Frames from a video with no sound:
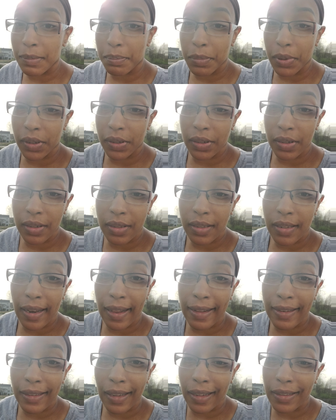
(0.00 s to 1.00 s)
bugs. And
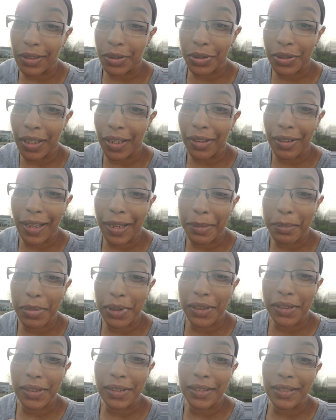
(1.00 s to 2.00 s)
I told you I don't like
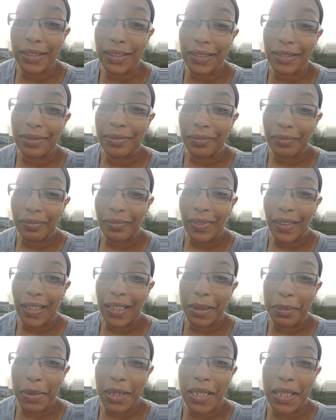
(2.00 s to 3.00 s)
bugs, and
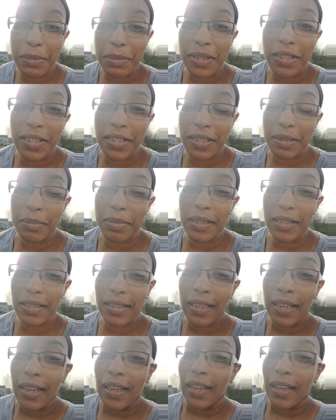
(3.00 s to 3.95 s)
you've been heebie jeebies.